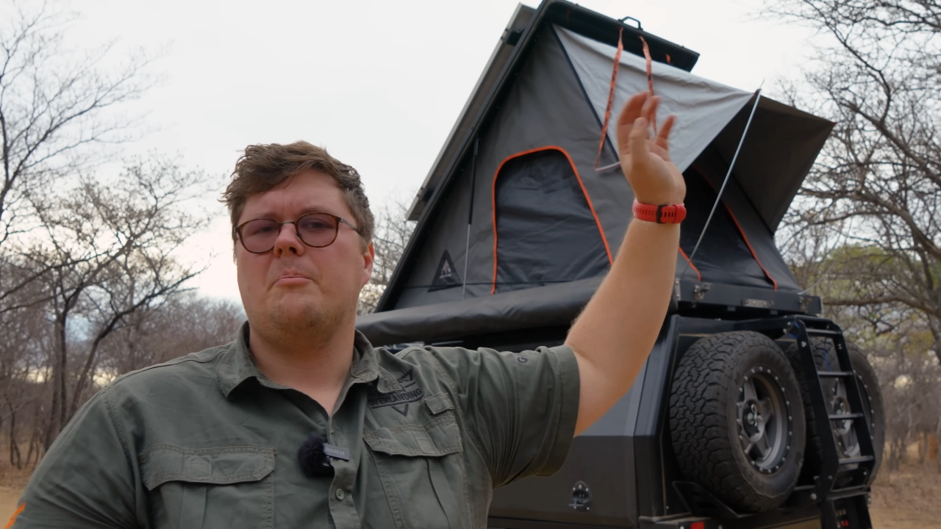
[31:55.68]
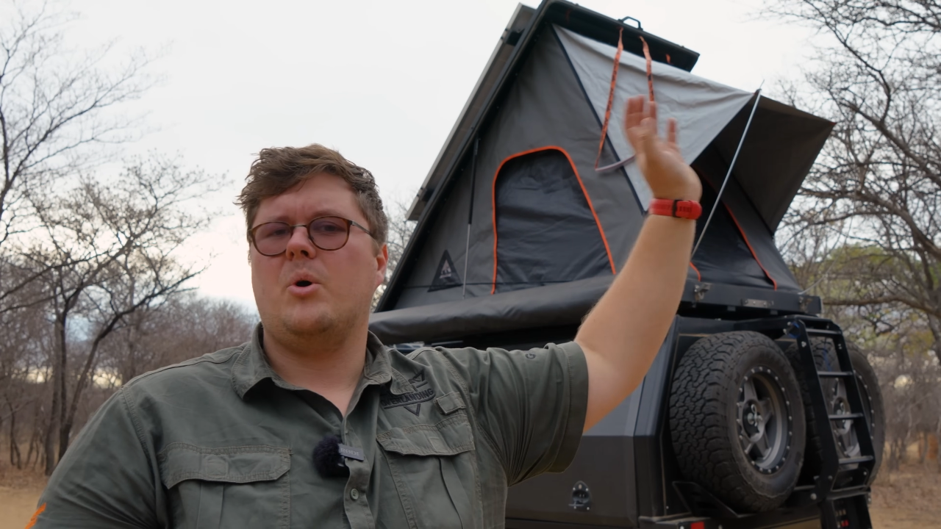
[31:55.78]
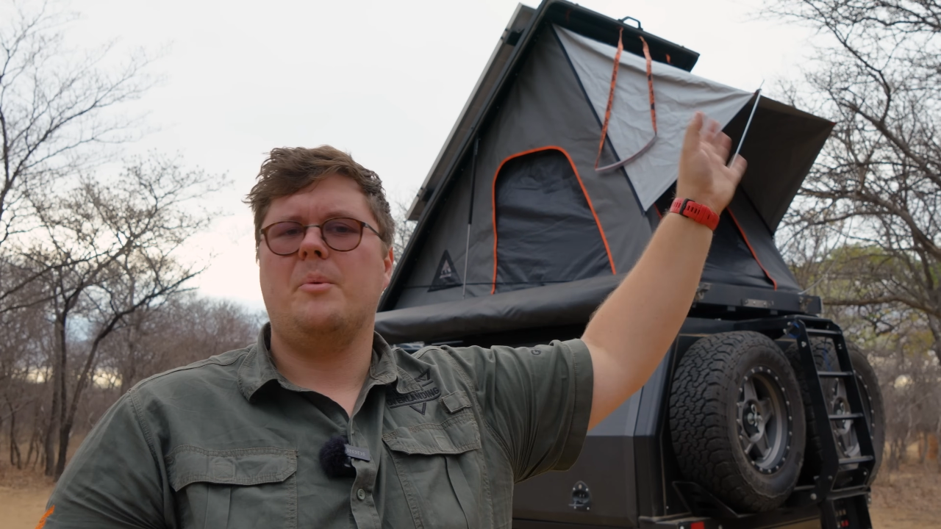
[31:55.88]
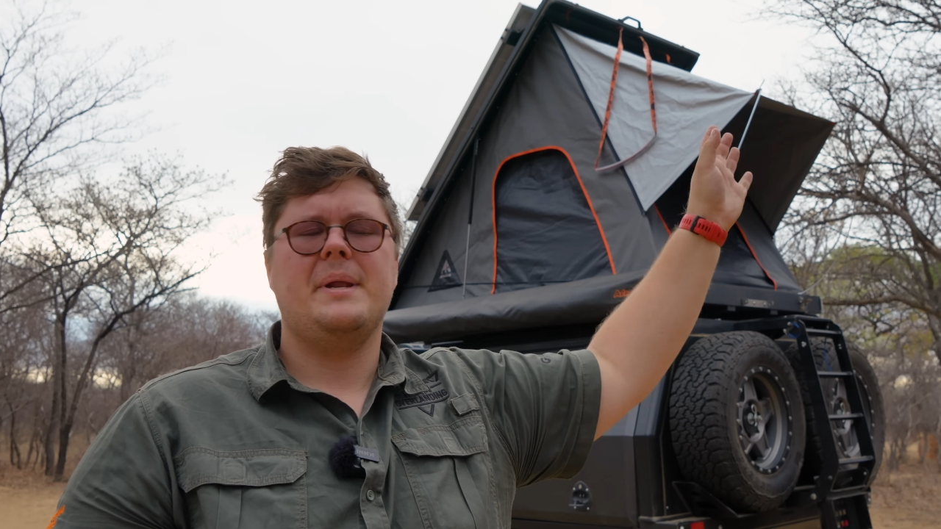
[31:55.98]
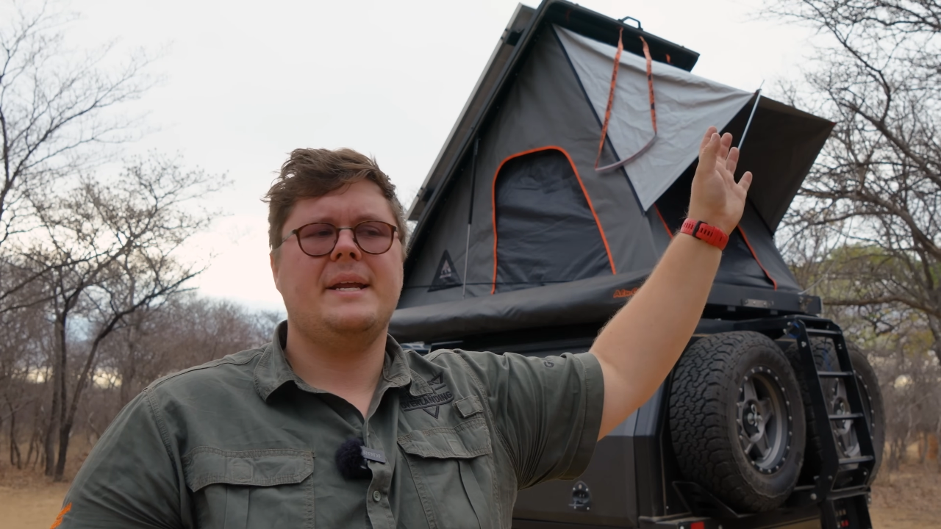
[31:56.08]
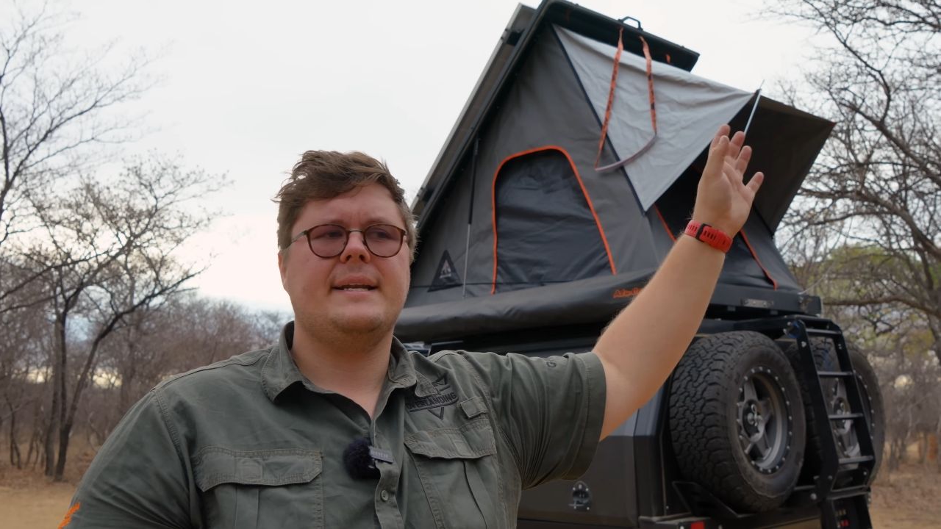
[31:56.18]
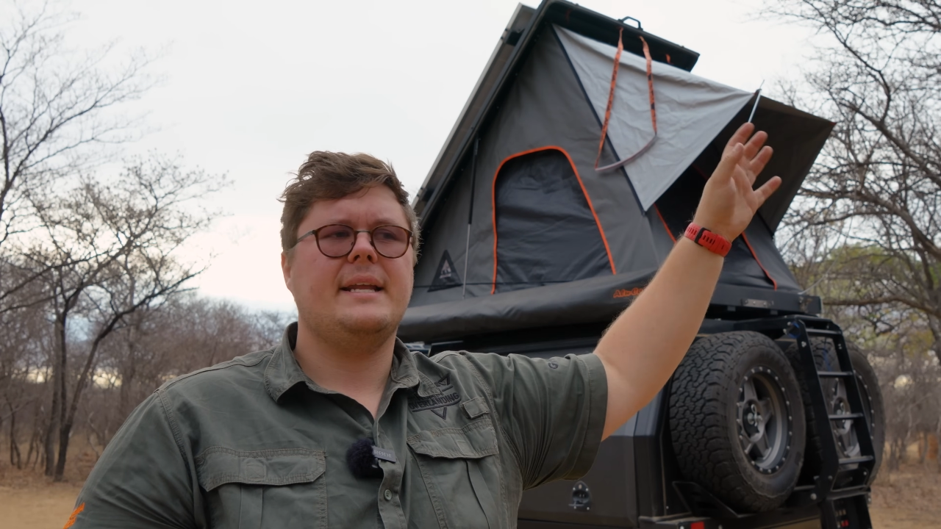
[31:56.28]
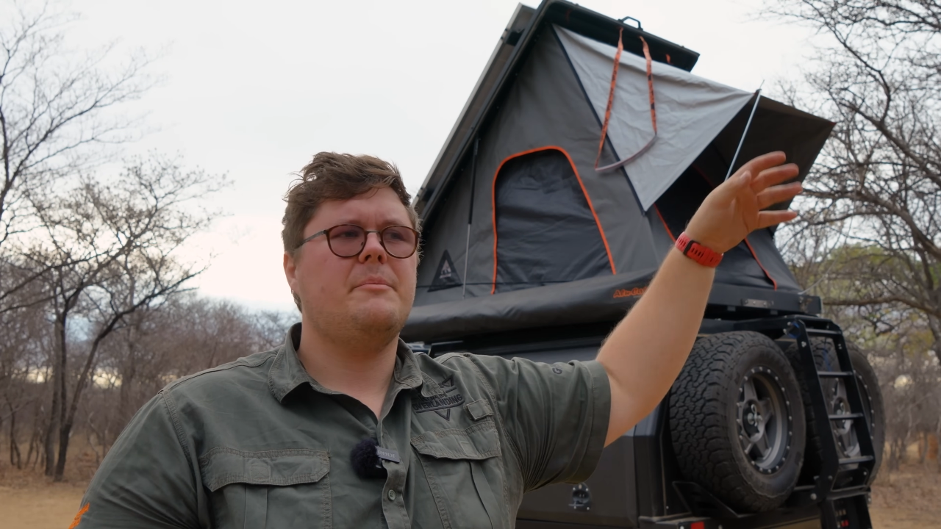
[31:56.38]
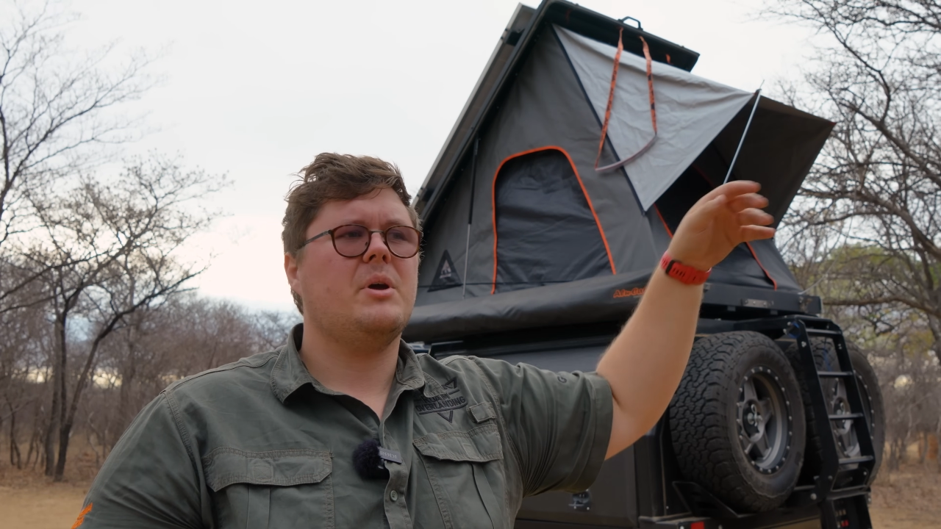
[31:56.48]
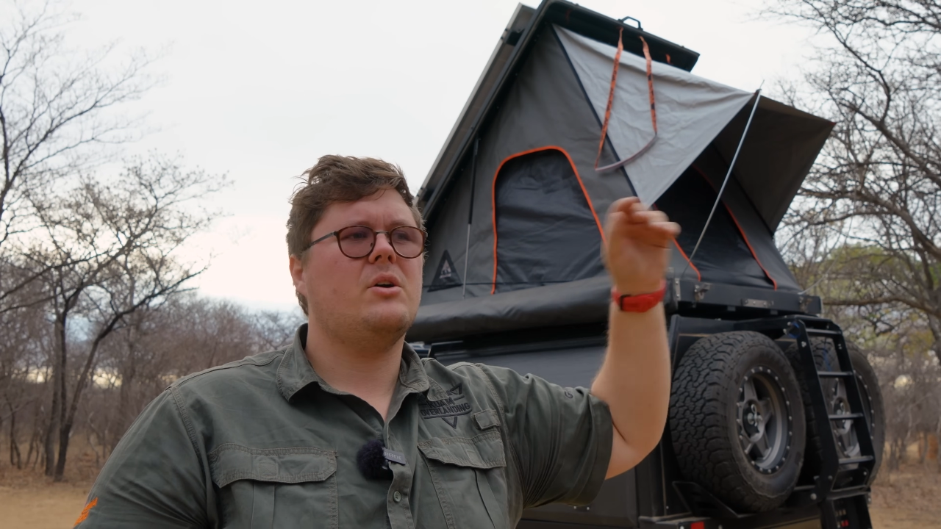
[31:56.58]

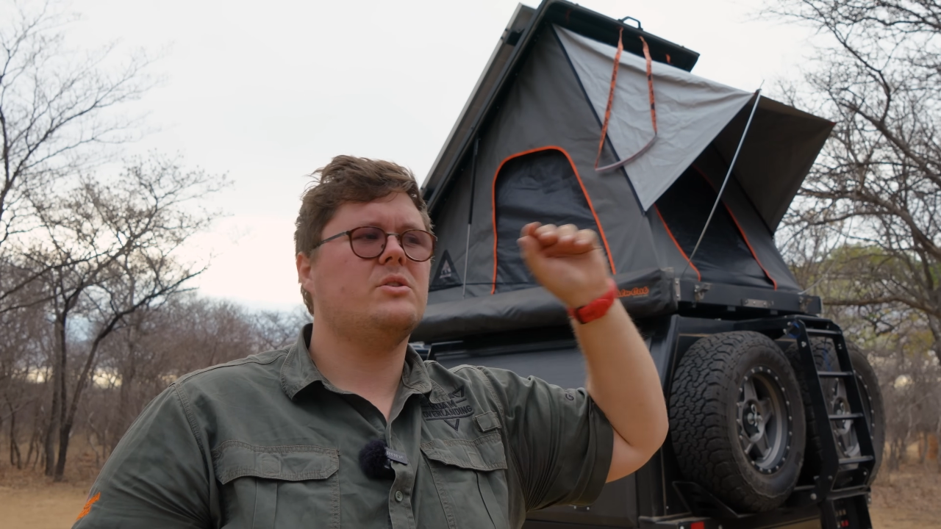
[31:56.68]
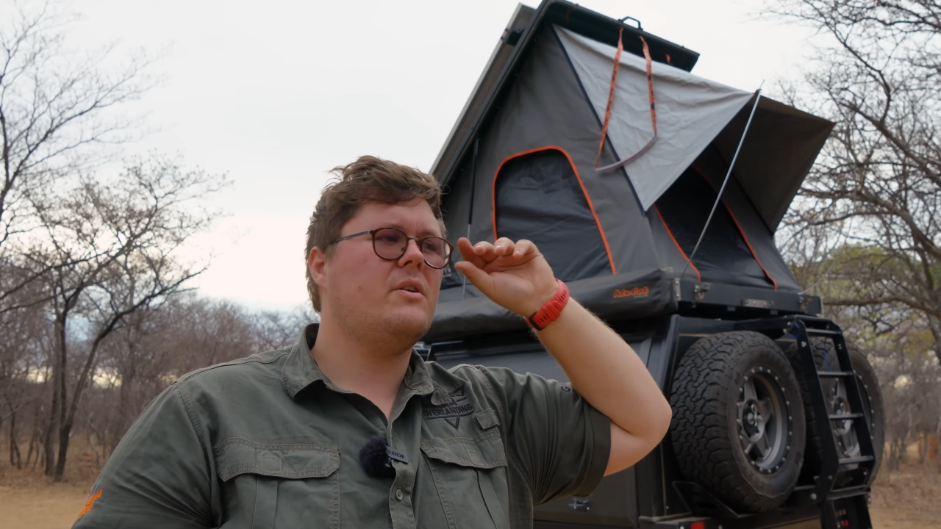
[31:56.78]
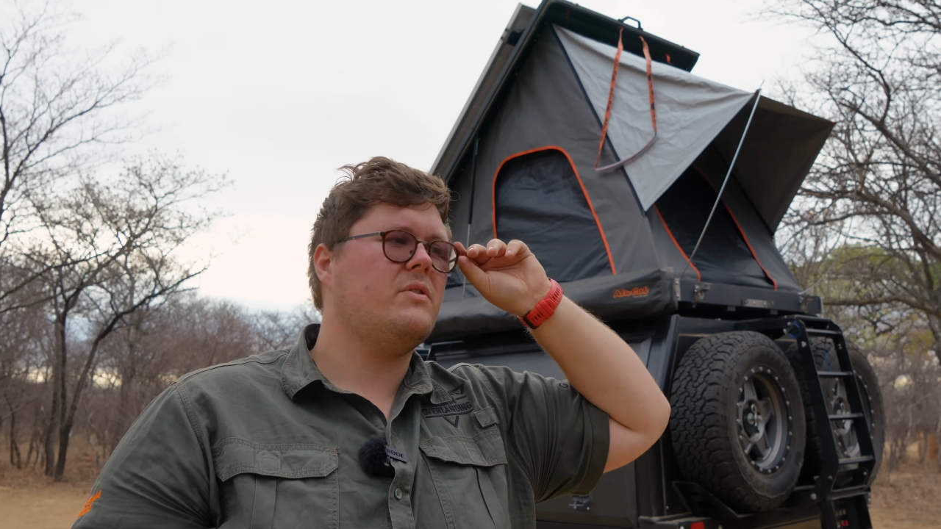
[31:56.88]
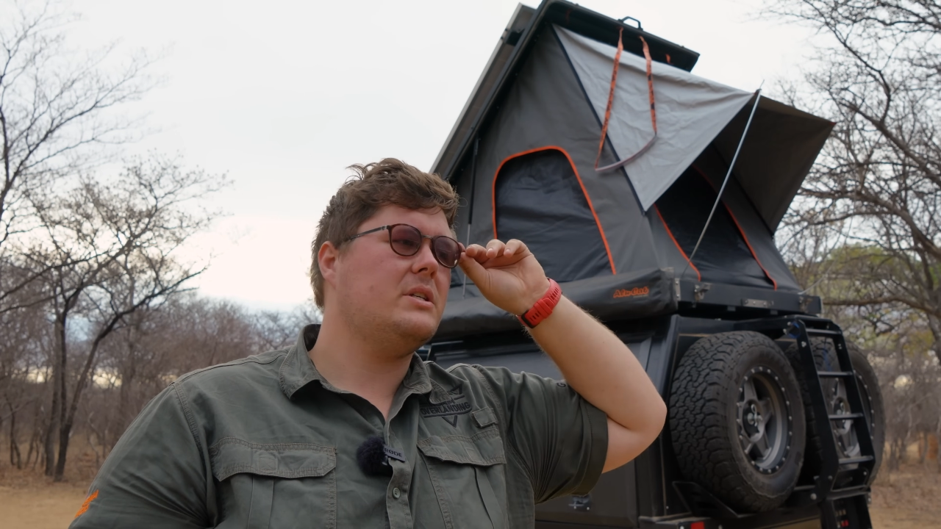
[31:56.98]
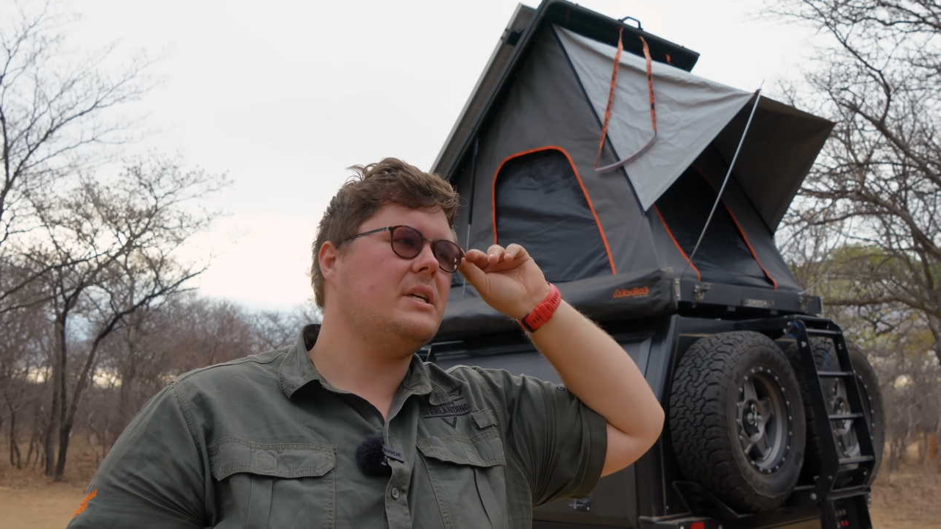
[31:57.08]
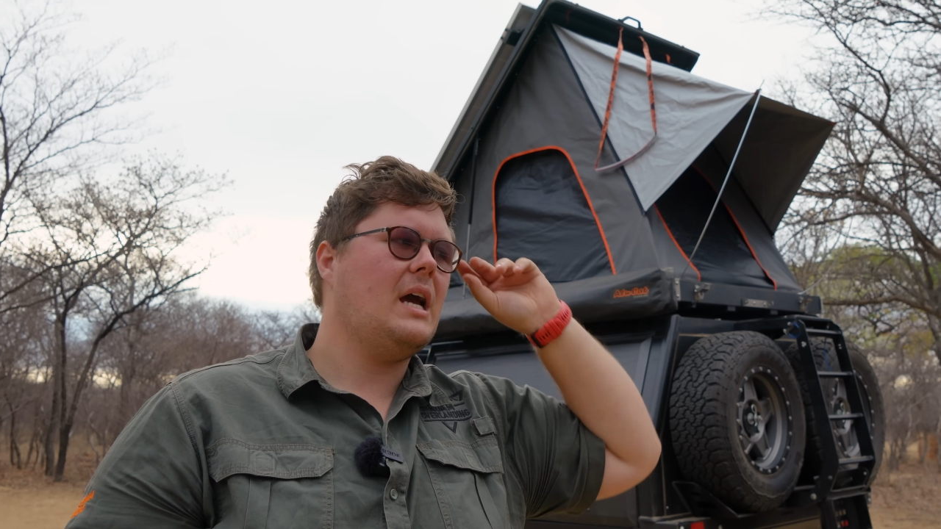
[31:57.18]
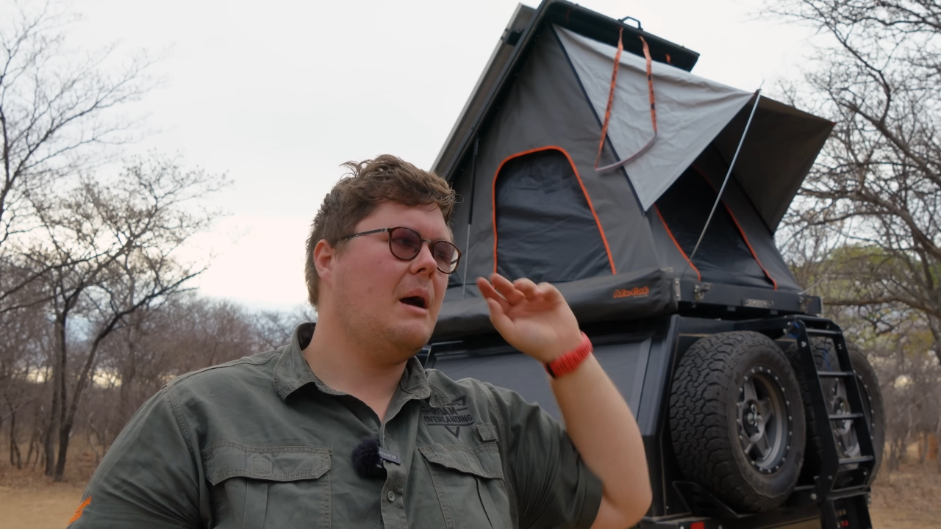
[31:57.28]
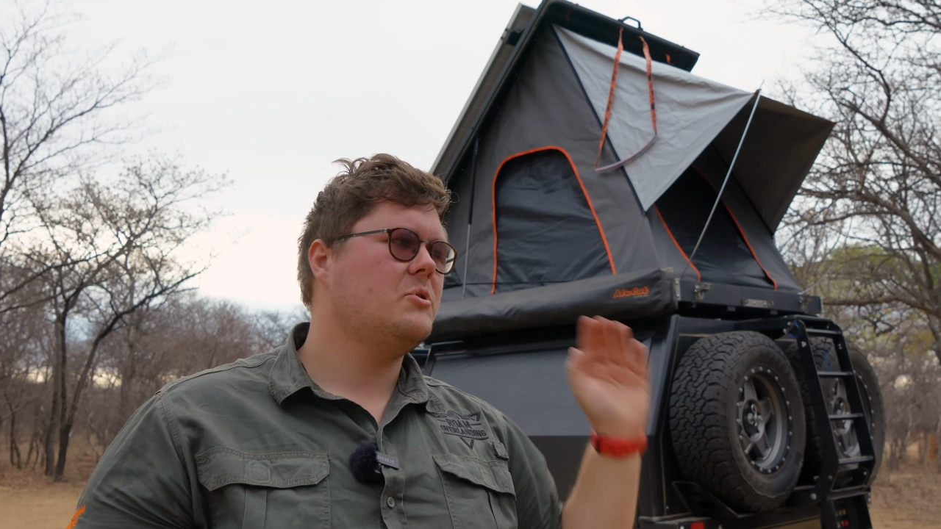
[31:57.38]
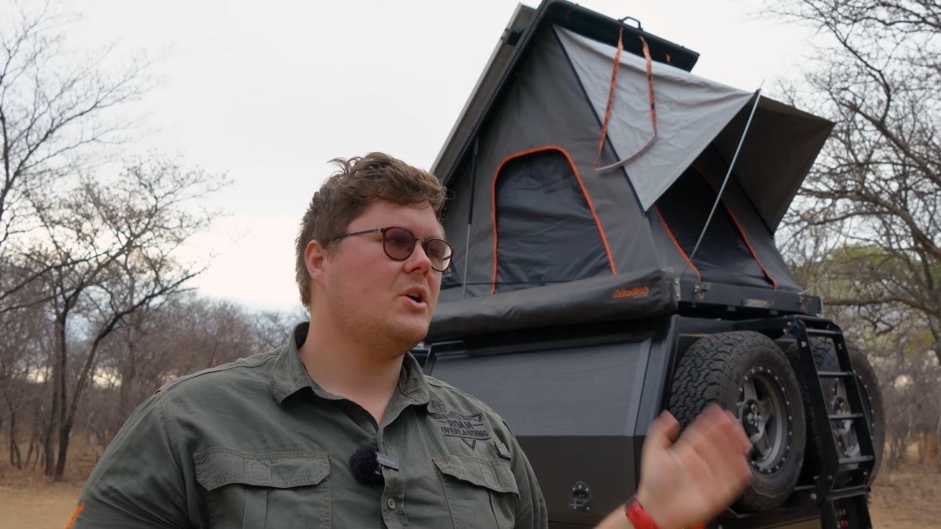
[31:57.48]
permanently because obviously I'm